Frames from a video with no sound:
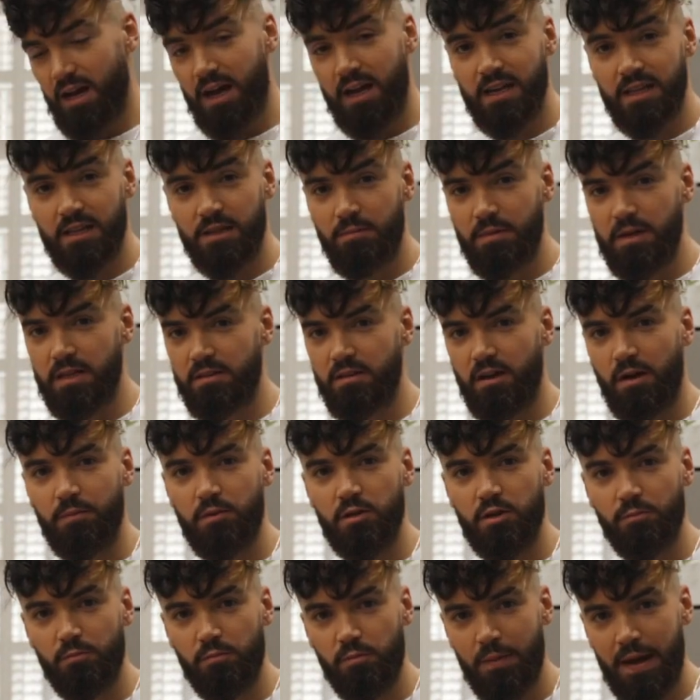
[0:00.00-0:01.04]
and in the meantime you
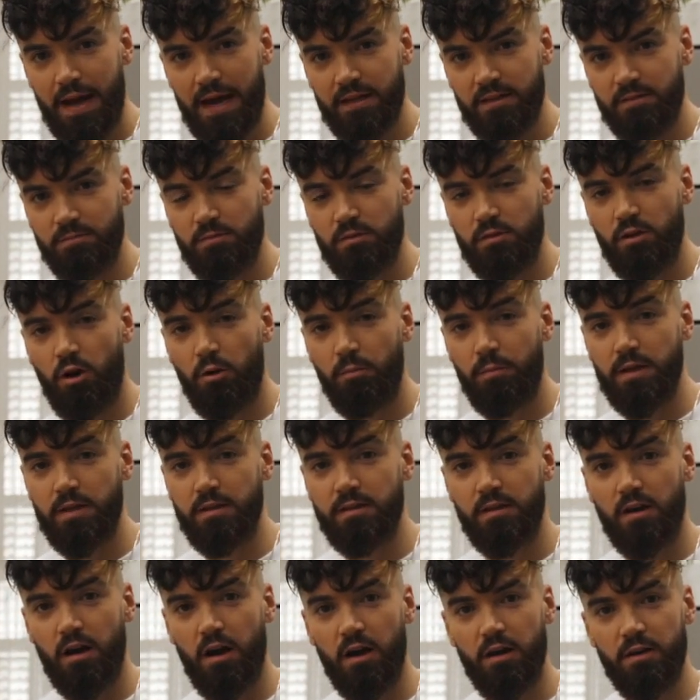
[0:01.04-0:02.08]
can prepare some
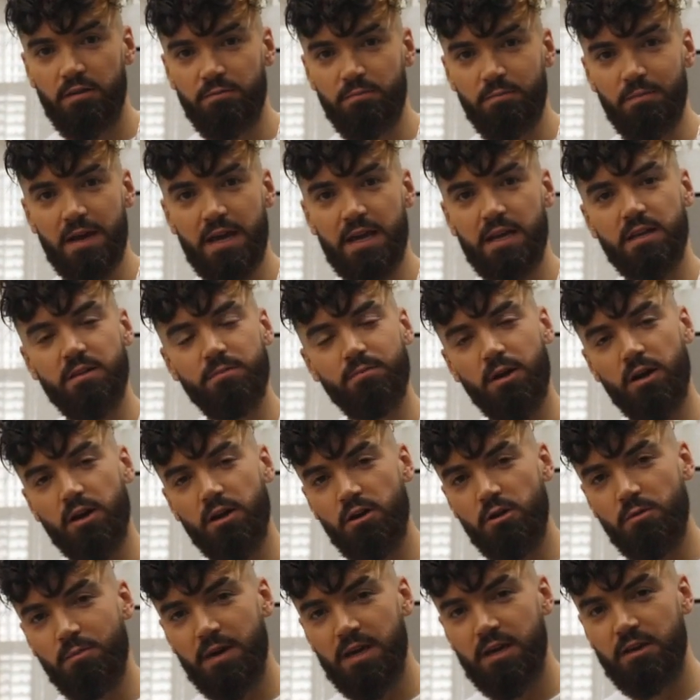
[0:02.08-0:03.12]
toppings. I've made my
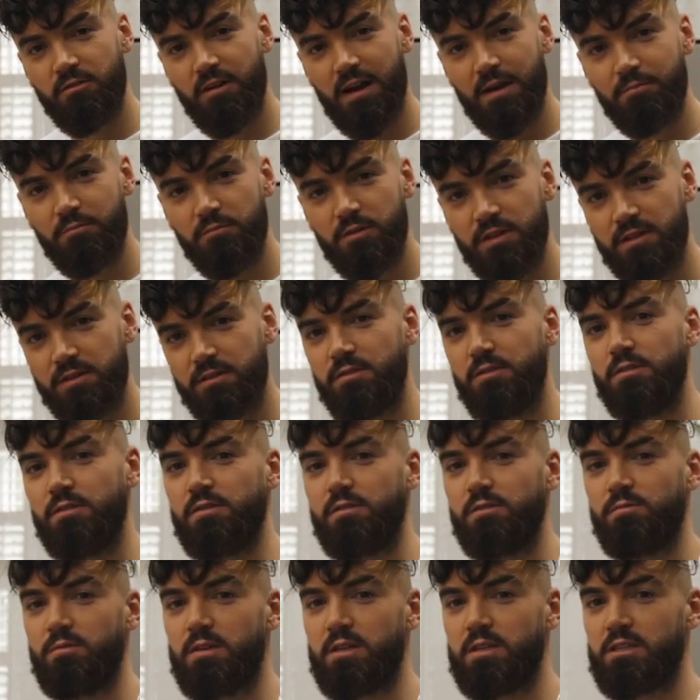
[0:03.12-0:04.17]
homemade cranberry
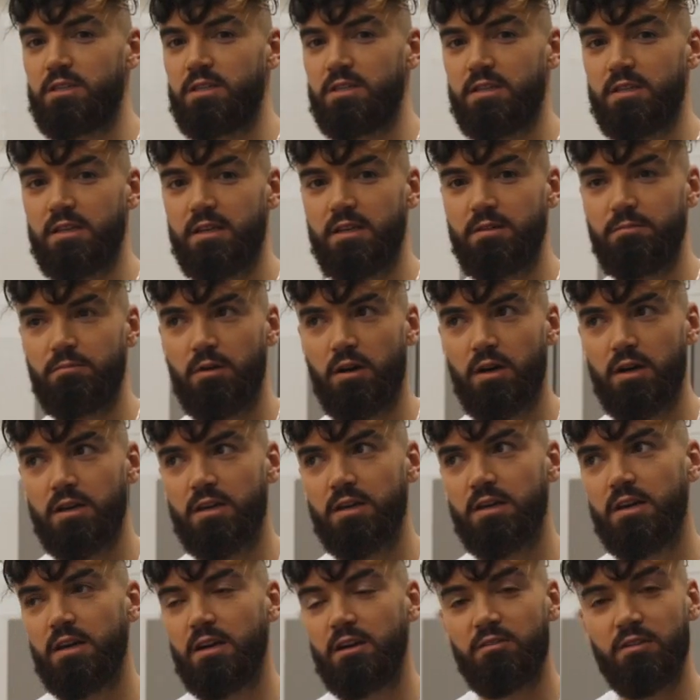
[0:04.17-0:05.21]
sauce, which is in
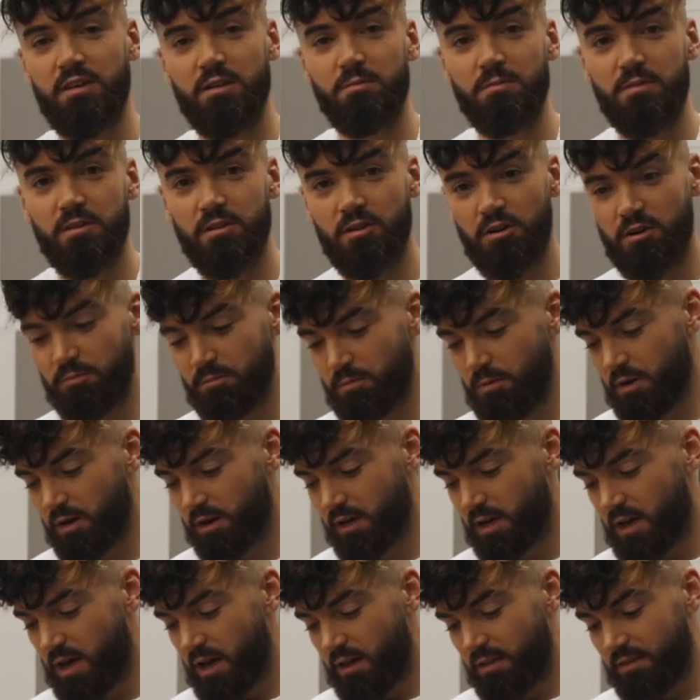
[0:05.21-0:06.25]
my Christmas
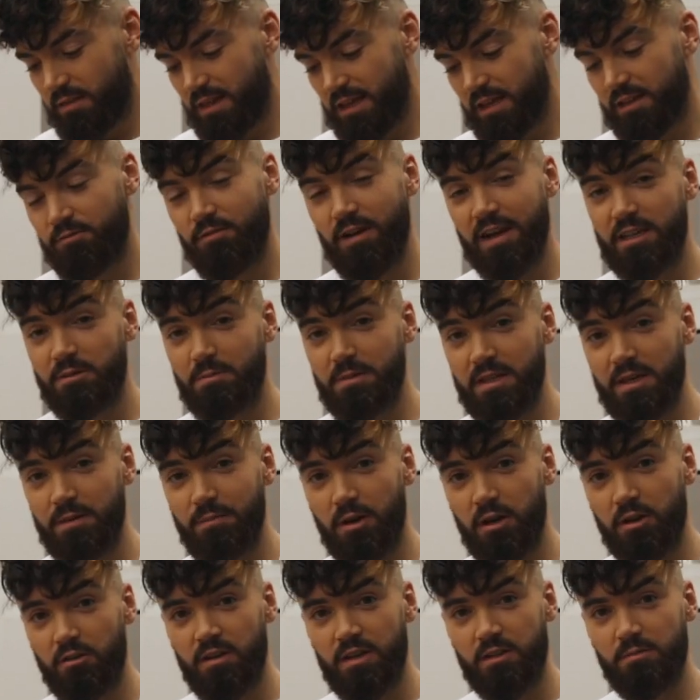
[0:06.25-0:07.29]
cookbook. This recipe is in
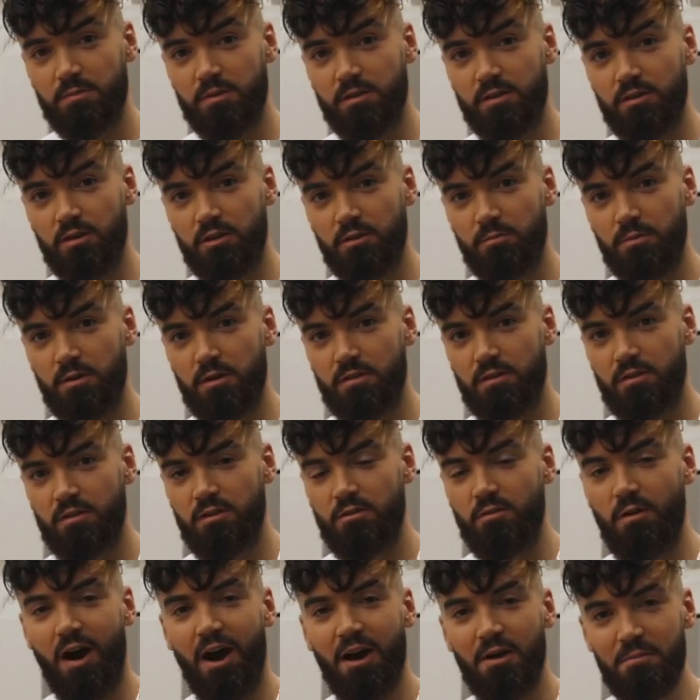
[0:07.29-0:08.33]
my Christmas cookbook
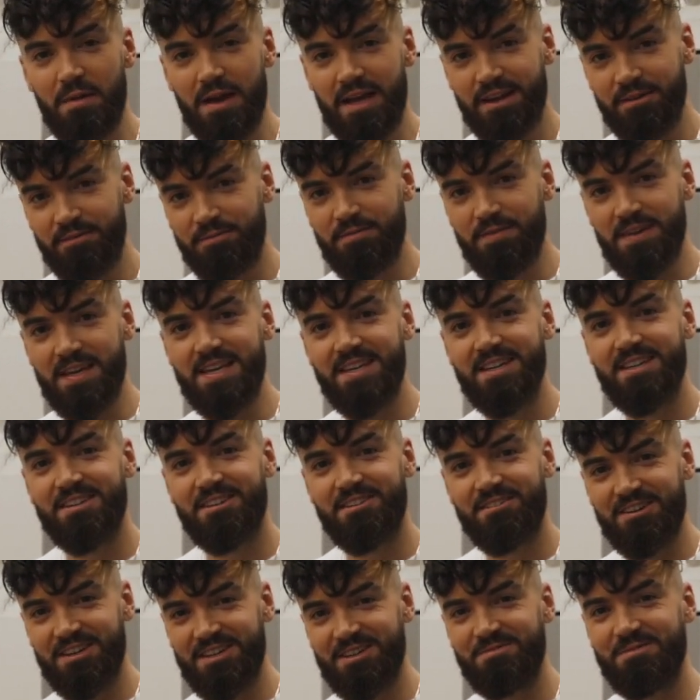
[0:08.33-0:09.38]
too. I made a vegan
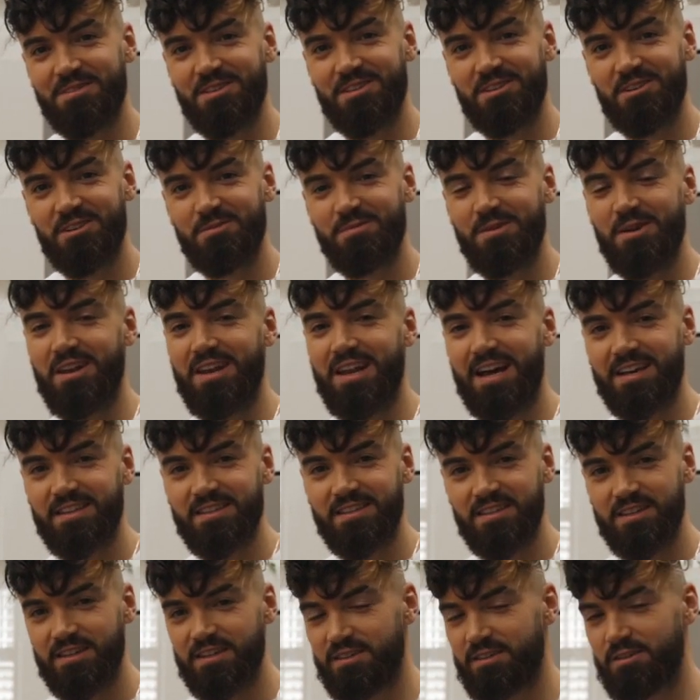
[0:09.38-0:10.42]
Christmas cookbook
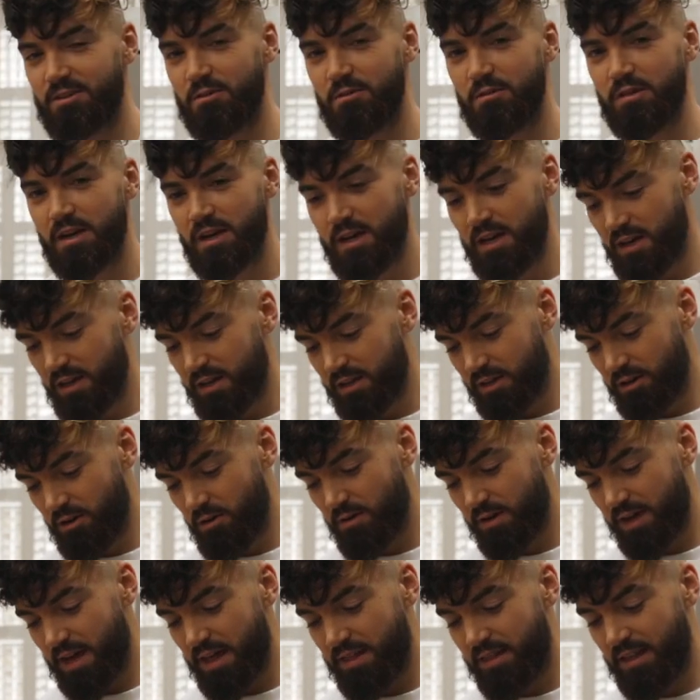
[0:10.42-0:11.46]
last year, so go
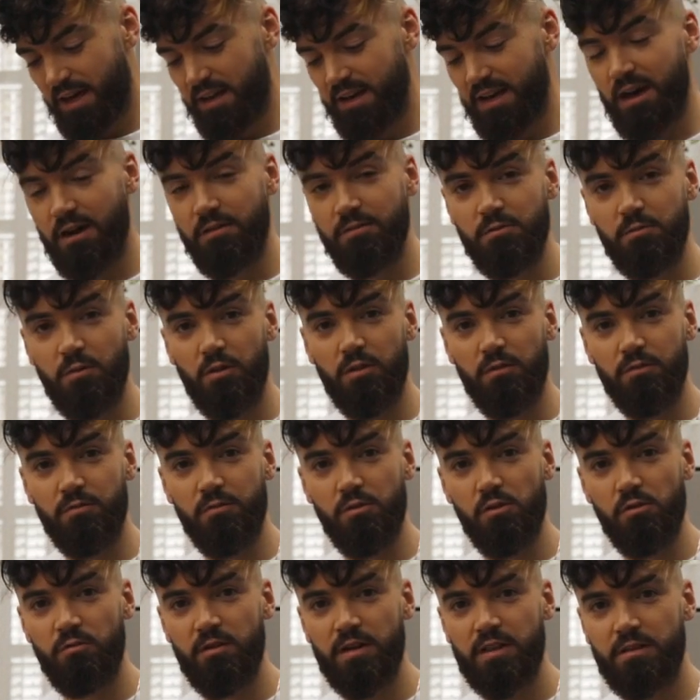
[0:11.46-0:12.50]
and get that now if you want the
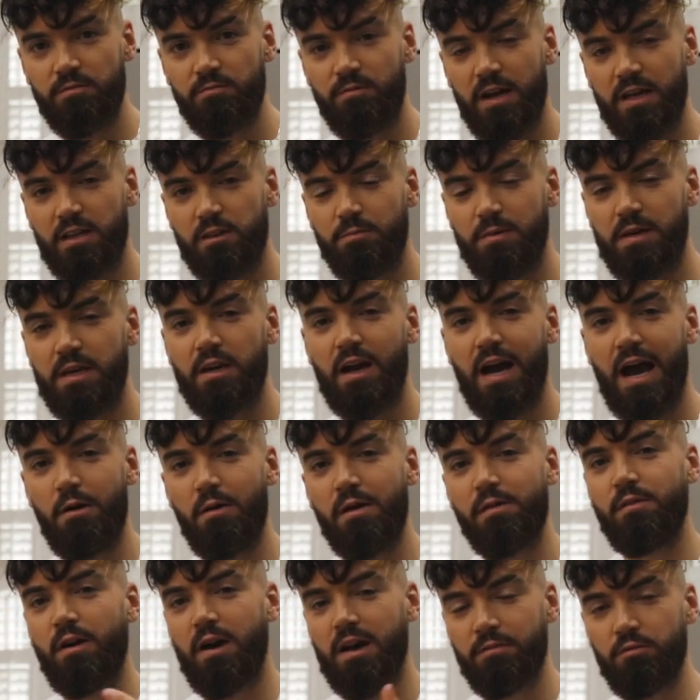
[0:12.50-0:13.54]
full written recipe.
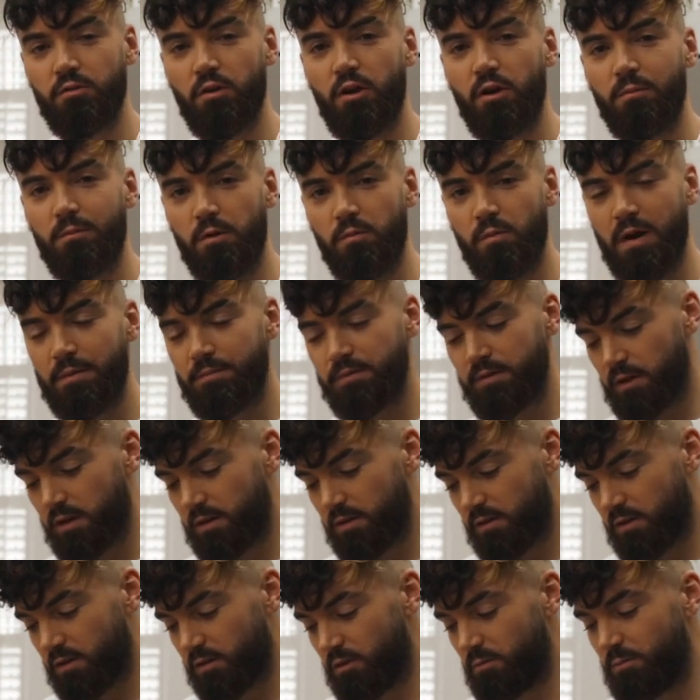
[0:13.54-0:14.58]
However, I've got it on my
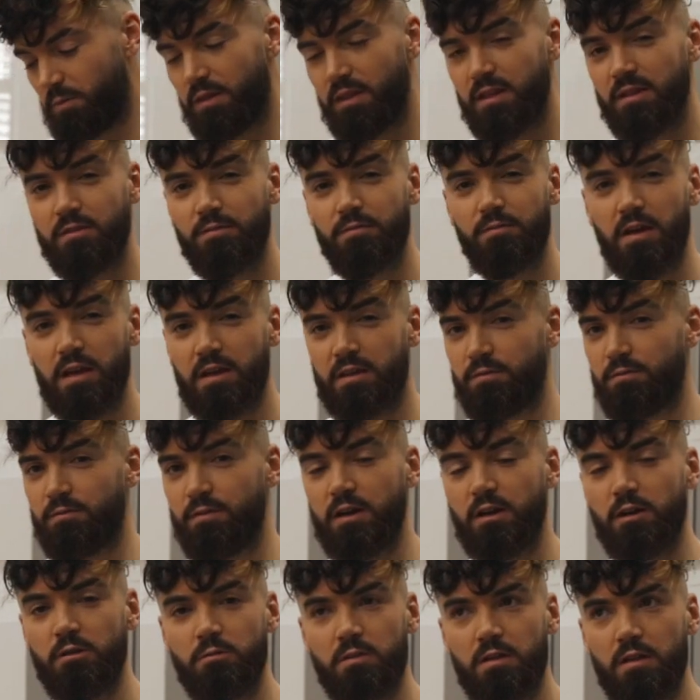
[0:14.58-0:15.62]
website too, but this is
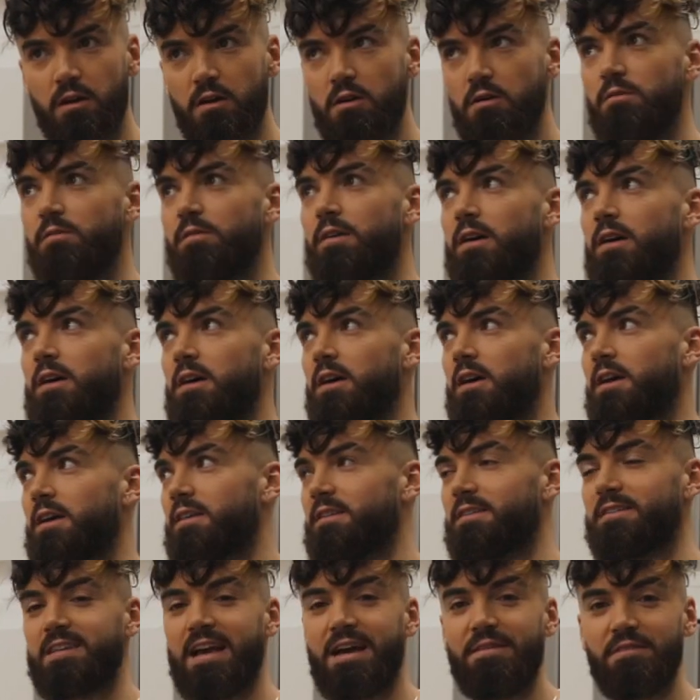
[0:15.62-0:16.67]
filled with over
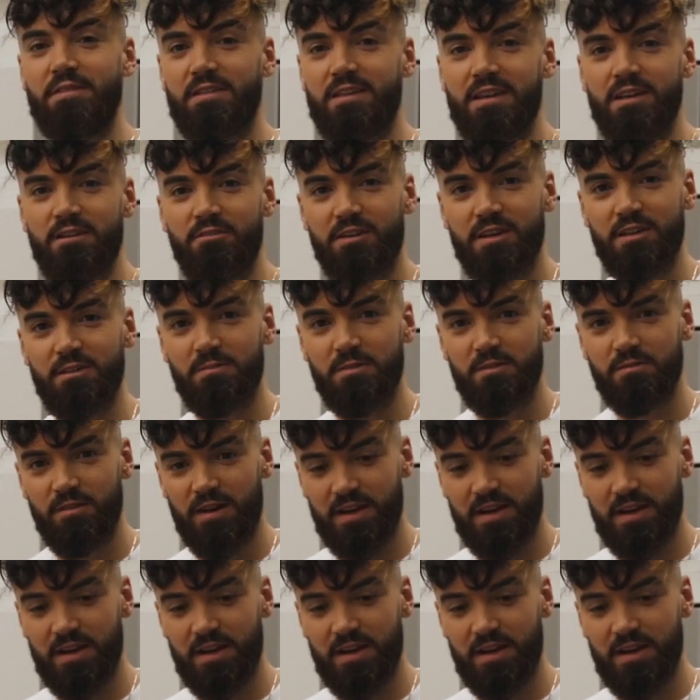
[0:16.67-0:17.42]
70 Christmas